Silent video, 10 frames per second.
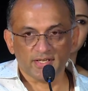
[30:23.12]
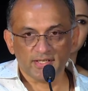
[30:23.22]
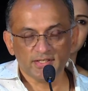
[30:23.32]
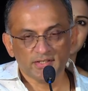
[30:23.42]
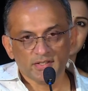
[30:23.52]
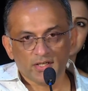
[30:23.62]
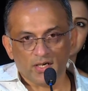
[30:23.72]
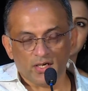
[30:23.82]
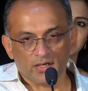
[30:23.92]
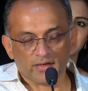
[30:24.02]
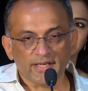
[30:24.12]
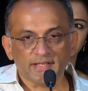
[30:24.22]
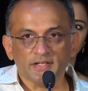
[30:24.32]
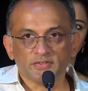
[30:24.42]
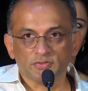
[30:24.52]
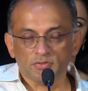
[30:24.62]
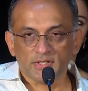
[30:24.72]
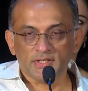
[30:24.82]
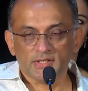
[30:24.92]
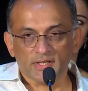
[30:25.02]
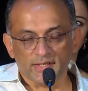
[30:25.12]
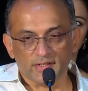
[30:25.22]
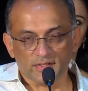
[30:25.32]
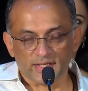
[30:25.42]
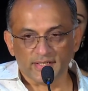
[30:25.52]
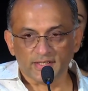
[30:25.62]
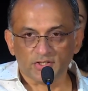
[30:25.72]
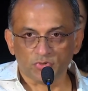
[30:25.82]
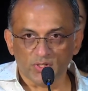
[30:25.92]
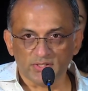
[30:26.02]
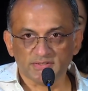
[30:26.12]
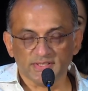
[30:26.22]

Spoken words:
head, writing a story and getting it to us.